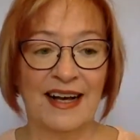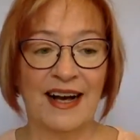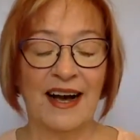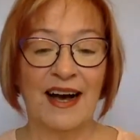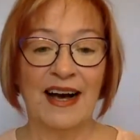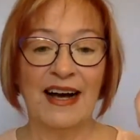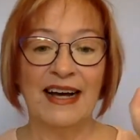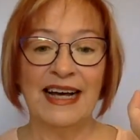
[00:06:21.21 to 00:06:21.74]

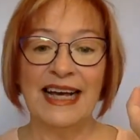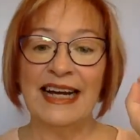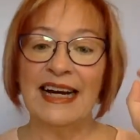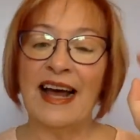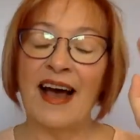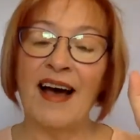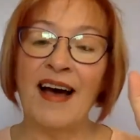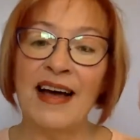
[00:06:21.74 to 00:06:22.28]
And
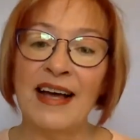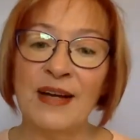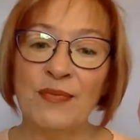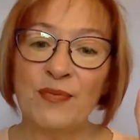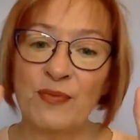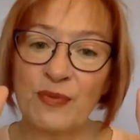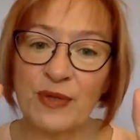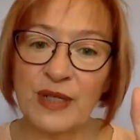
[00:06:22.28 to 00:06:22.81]
I
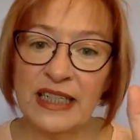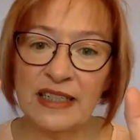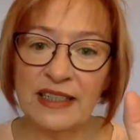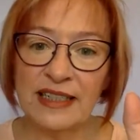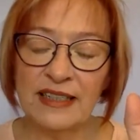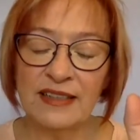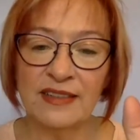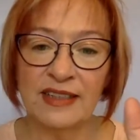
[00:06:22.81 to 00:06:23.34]

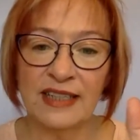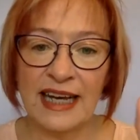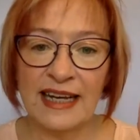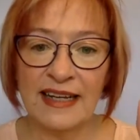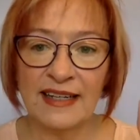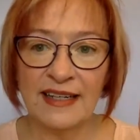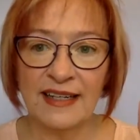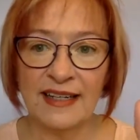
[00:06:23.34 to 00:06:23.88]
really
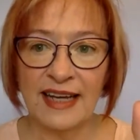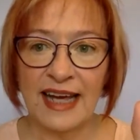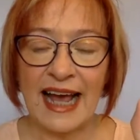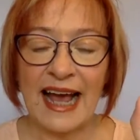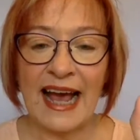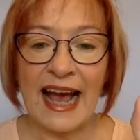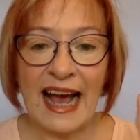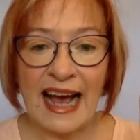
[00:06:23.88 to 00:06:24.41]
like
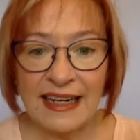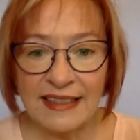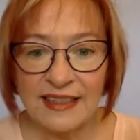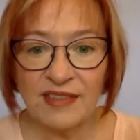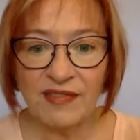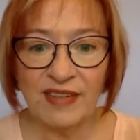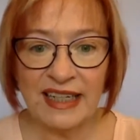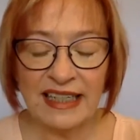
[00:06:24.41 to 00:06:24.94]

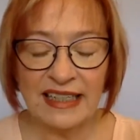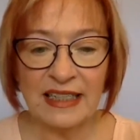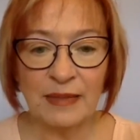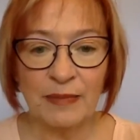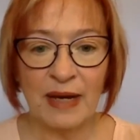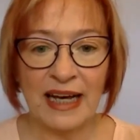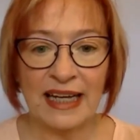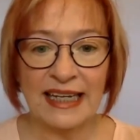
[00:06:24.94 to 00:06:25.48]
activating
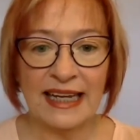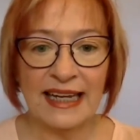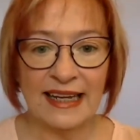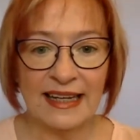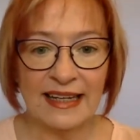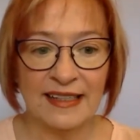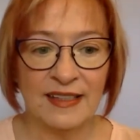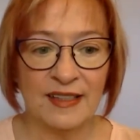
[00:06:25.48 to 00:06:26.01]
my
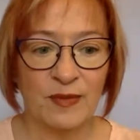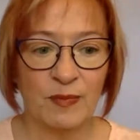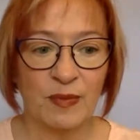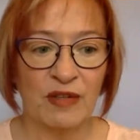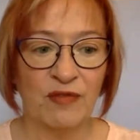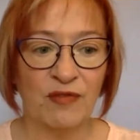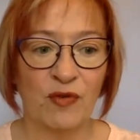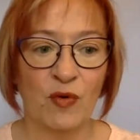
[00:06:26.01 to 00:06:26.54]
hands
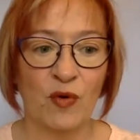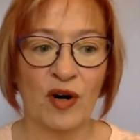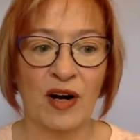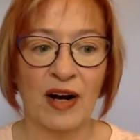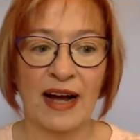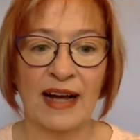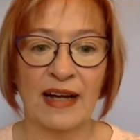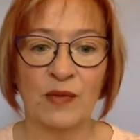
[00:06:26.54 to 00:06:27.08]
before
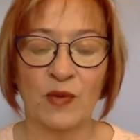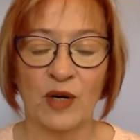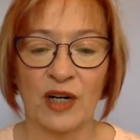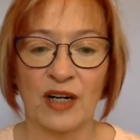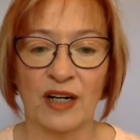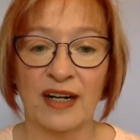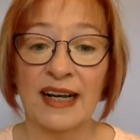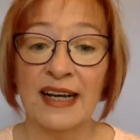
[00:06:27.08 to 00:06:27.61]
I
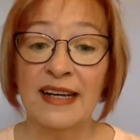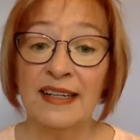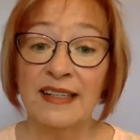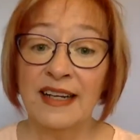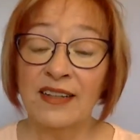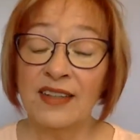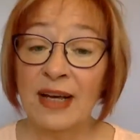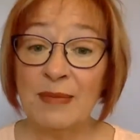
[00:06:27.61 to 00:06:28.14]
work.
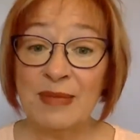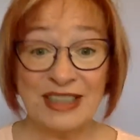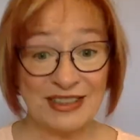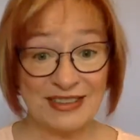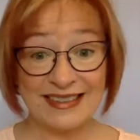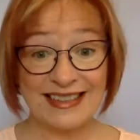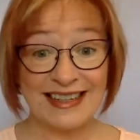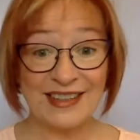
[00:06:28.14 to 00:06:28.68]
Now, let me
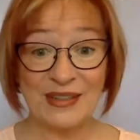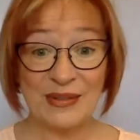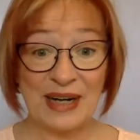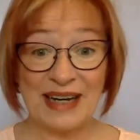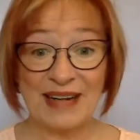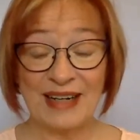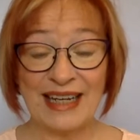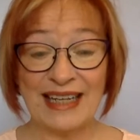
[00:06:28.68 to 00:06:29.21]
just tell you
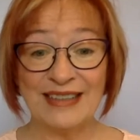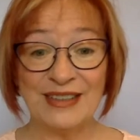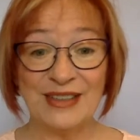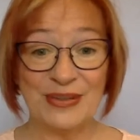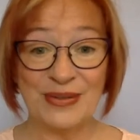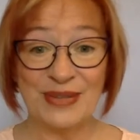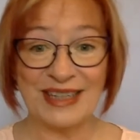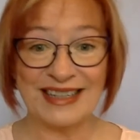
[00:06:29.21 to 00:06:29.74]
how I
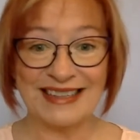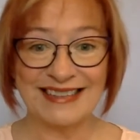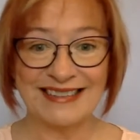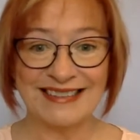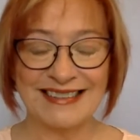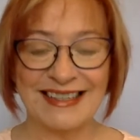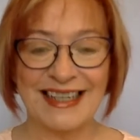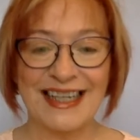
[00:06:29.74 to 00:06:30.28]
do
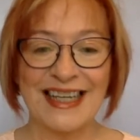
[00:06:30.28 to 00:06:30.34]
this.